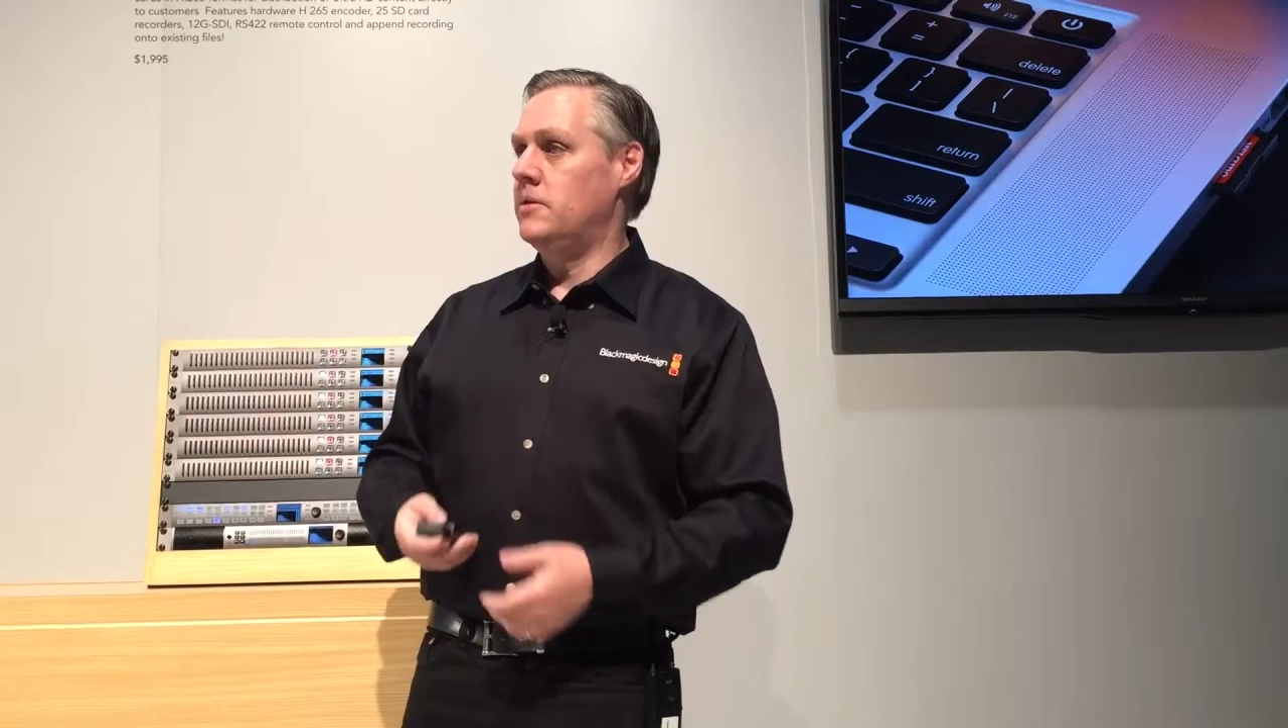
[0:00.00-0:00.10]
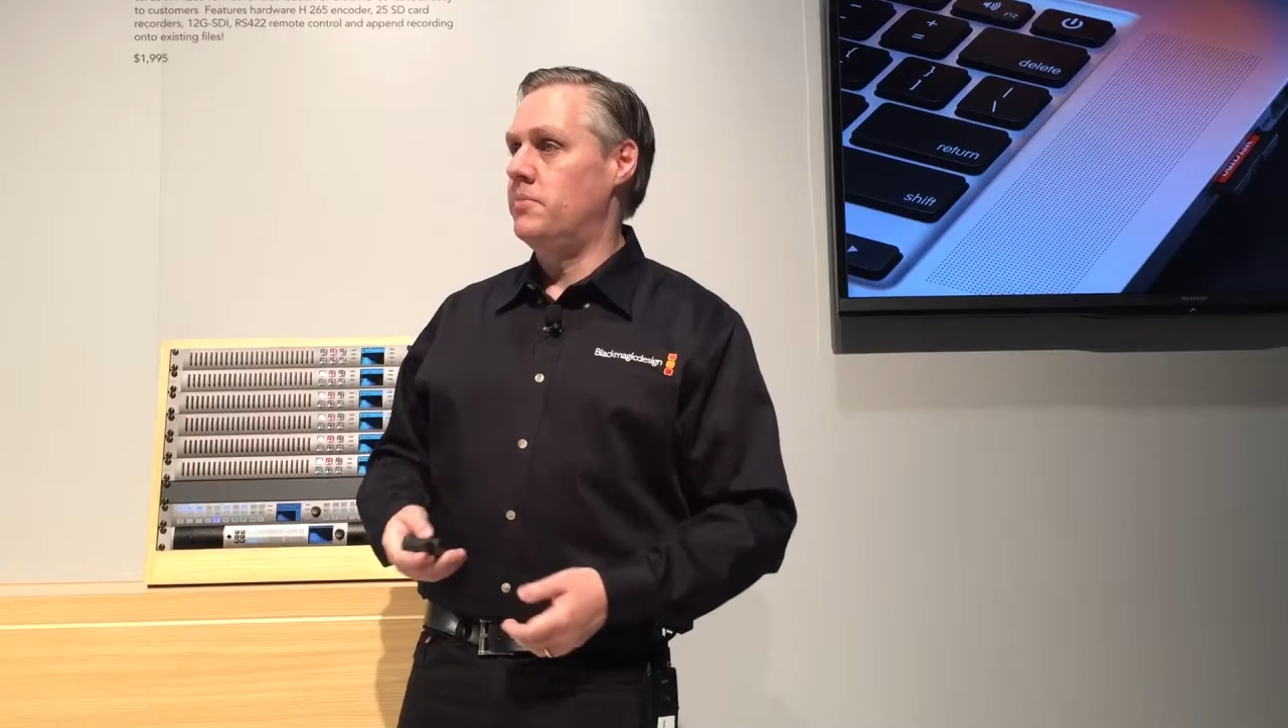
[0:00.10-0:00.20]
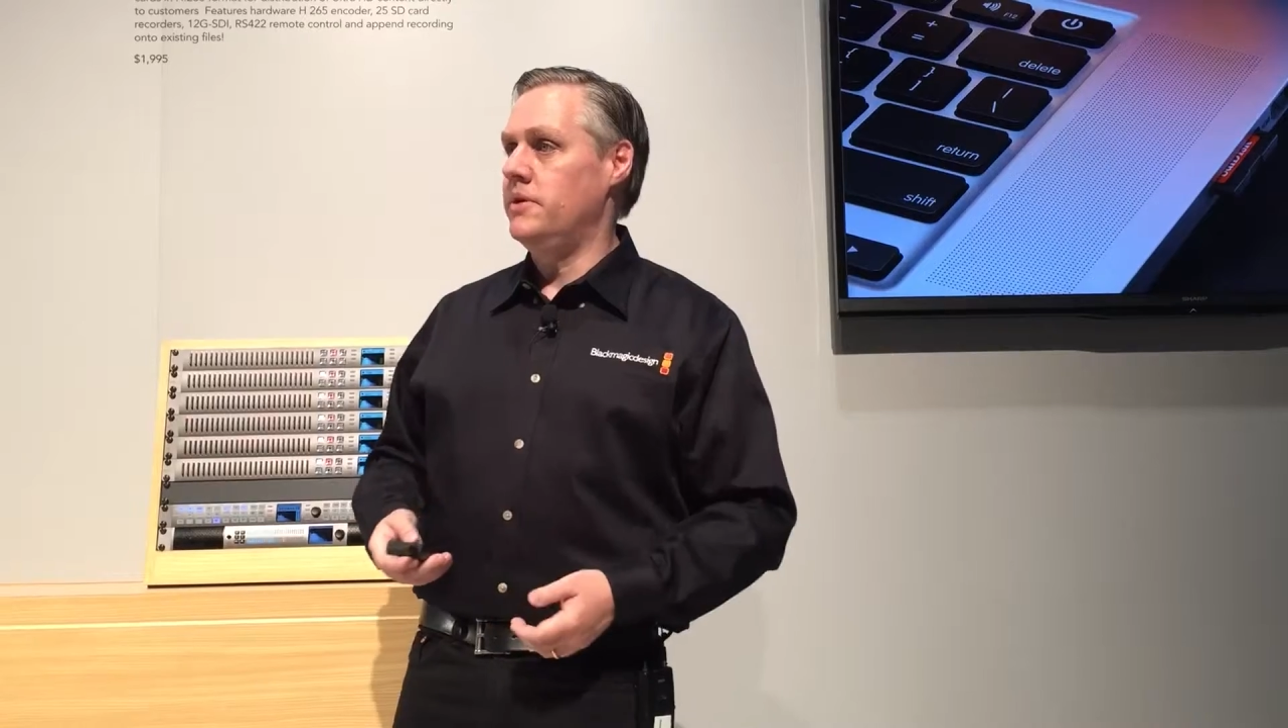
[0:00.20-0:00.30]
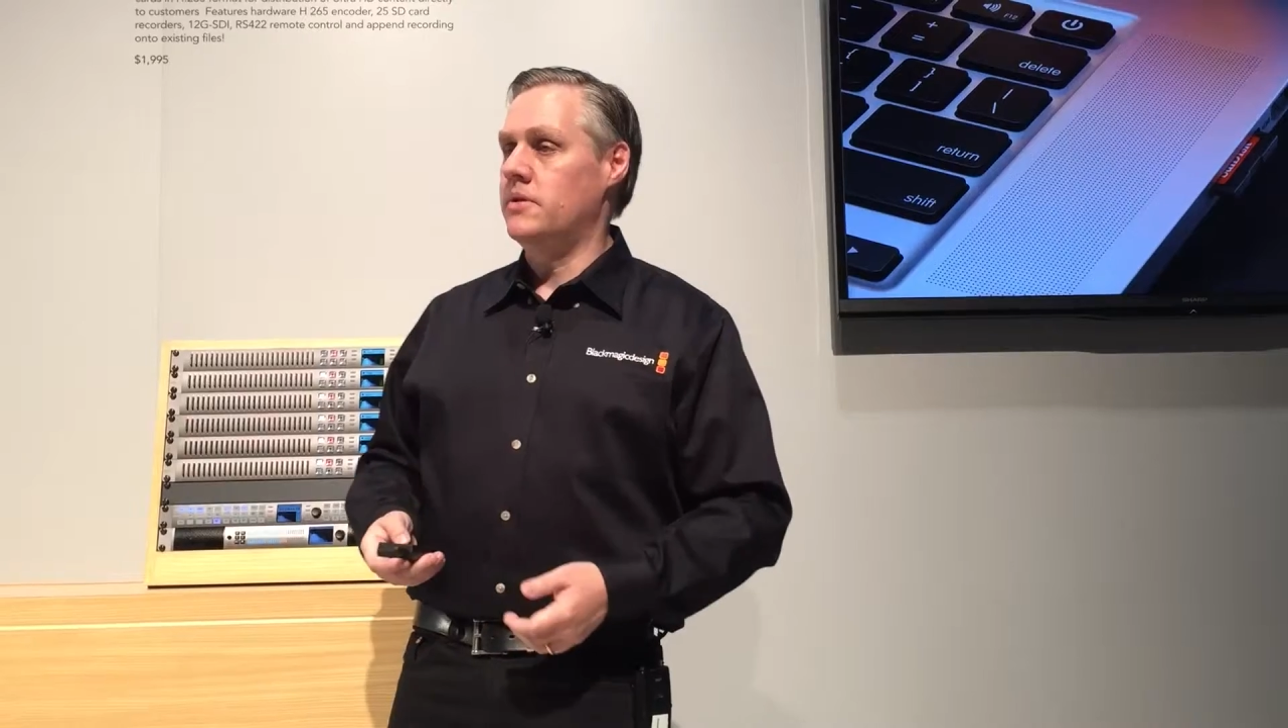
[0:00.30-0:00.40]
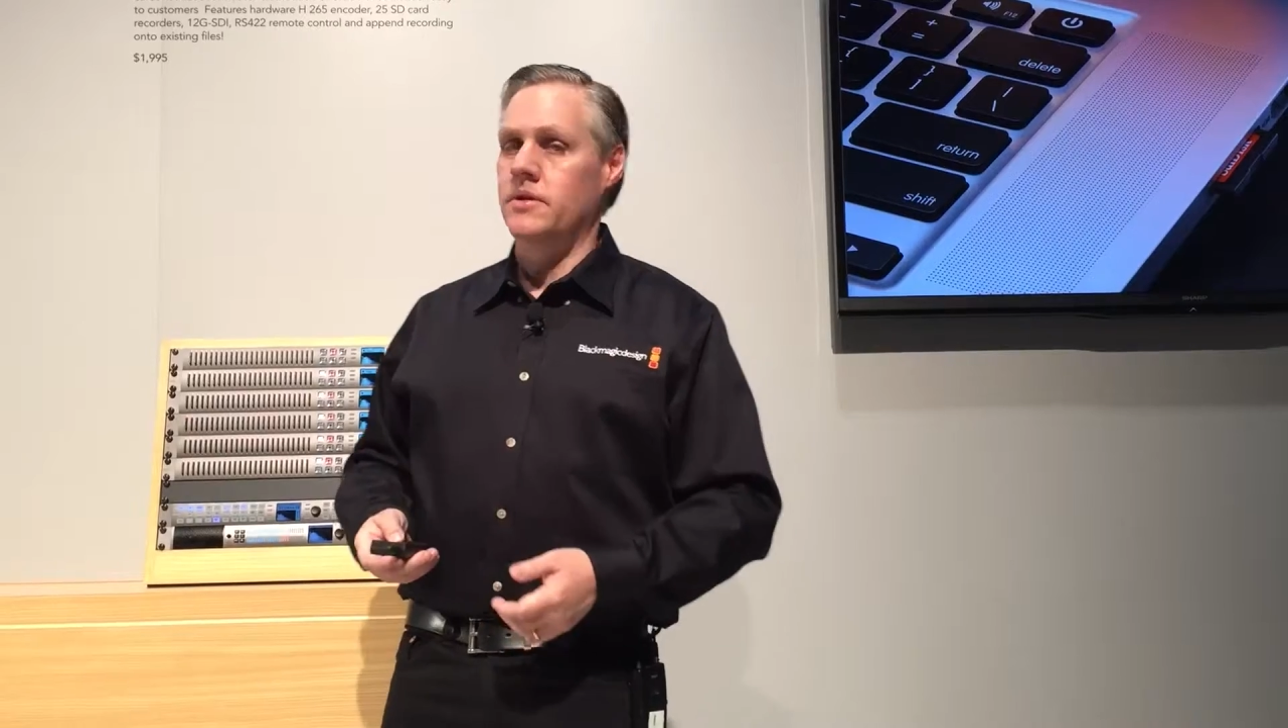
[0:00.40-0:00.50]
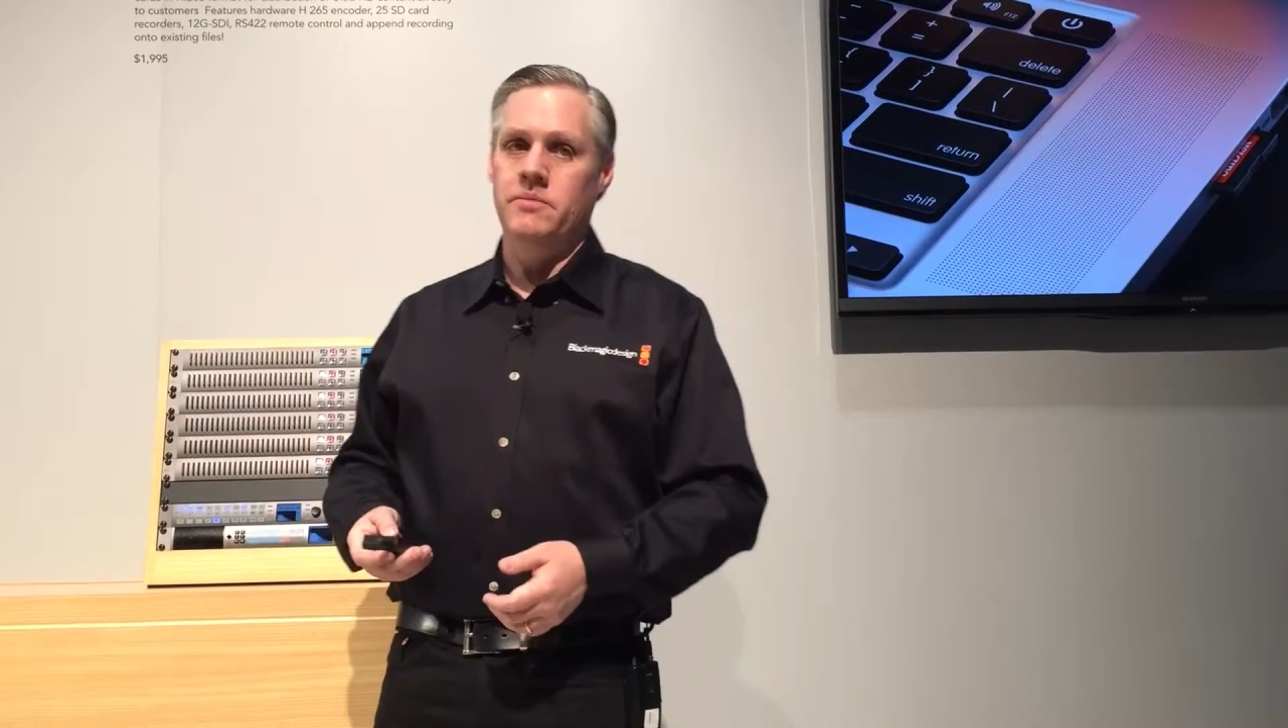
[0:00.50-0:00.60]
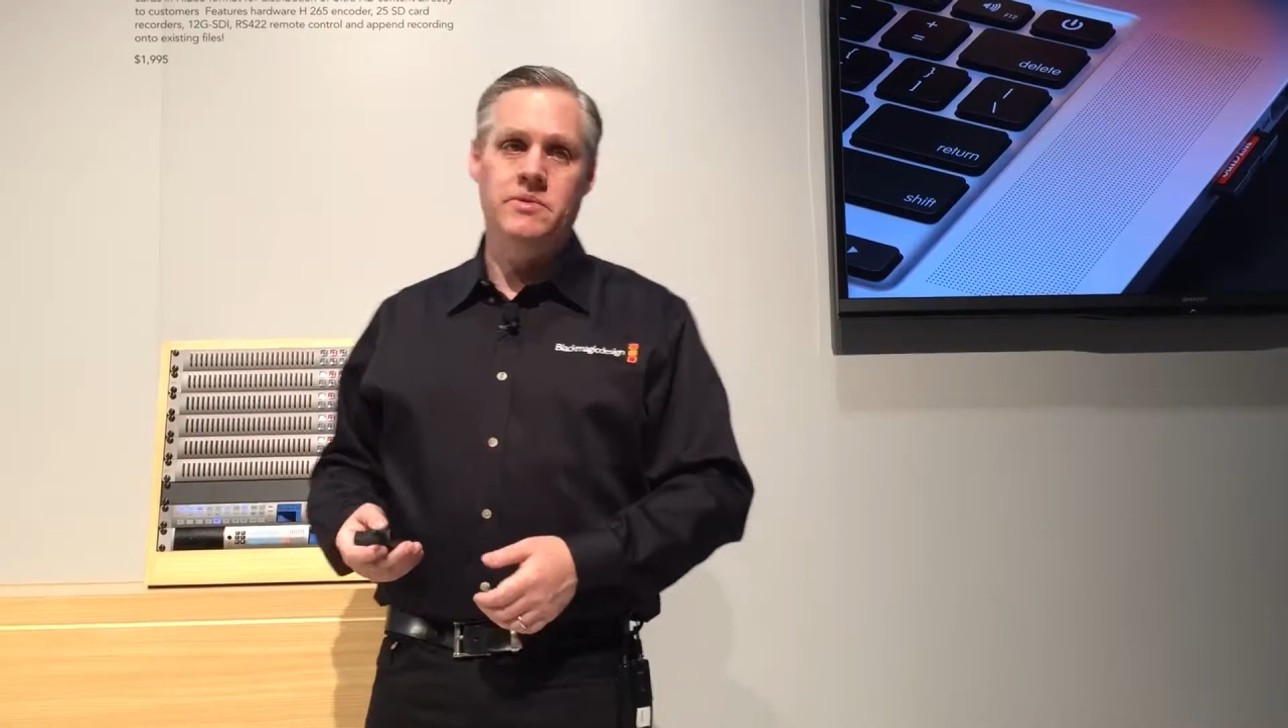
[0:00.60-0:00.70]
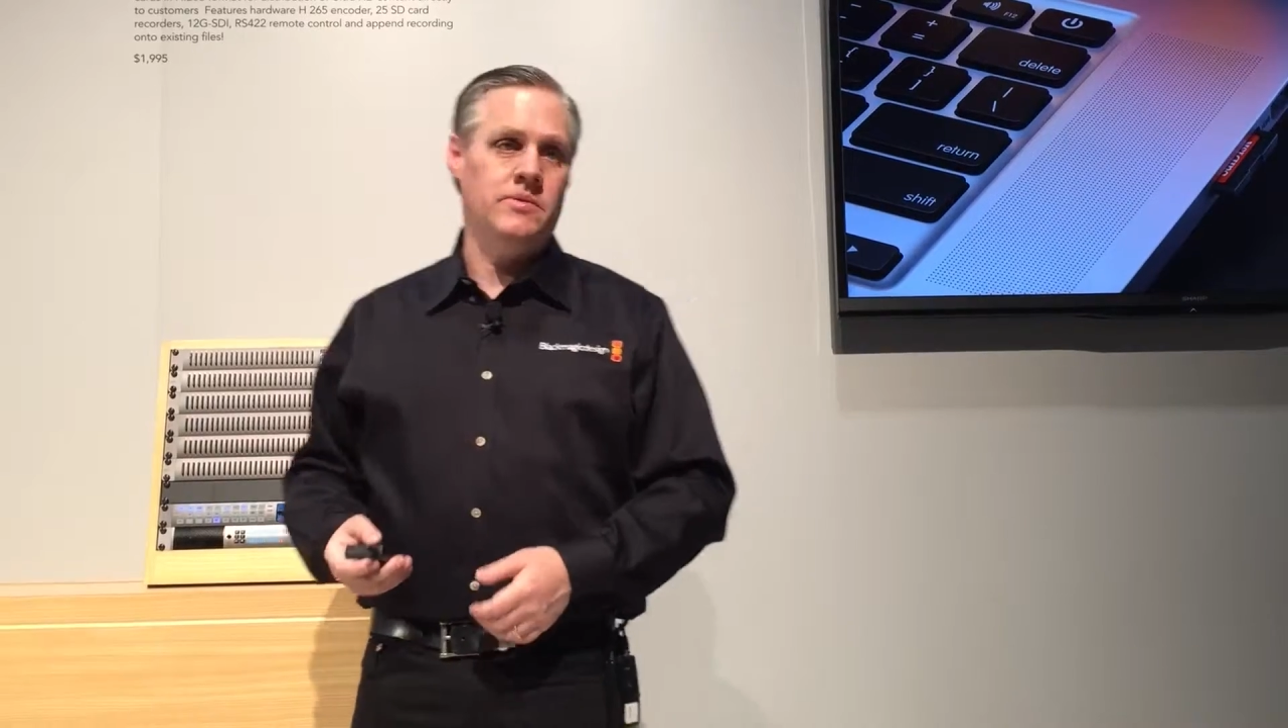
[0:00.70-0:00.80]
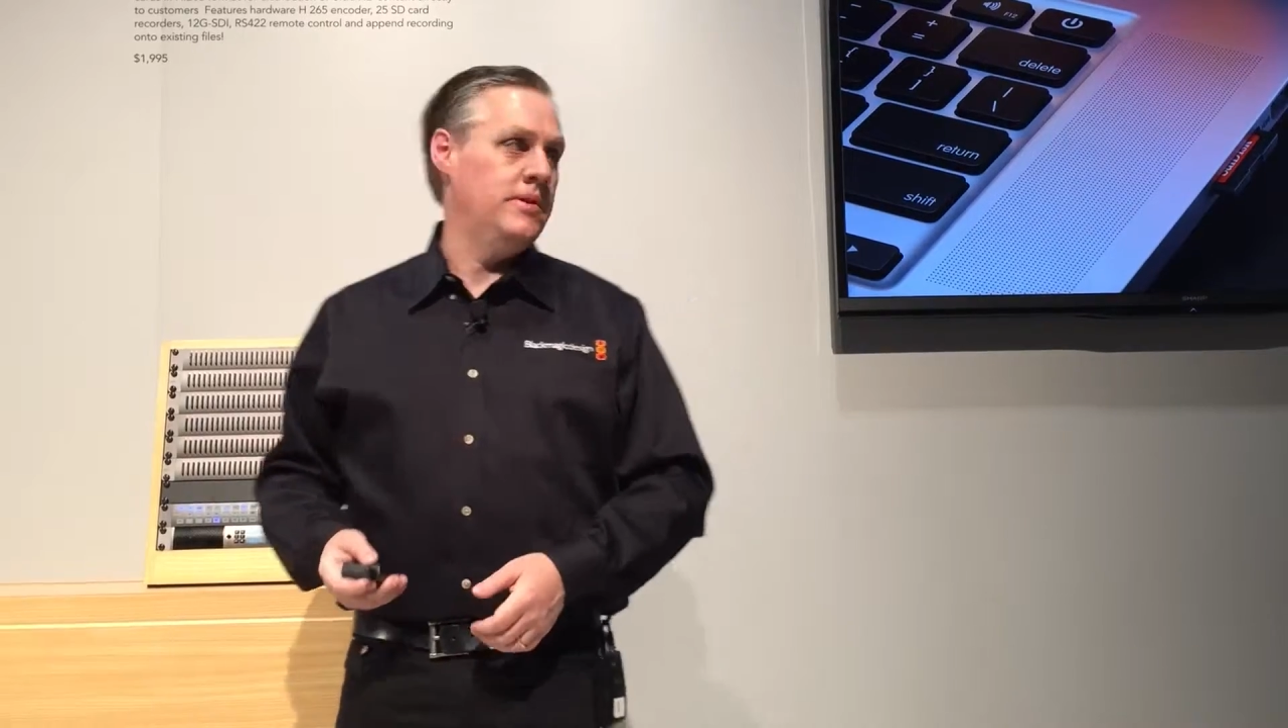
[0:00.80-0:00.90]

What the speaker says: to bridge the link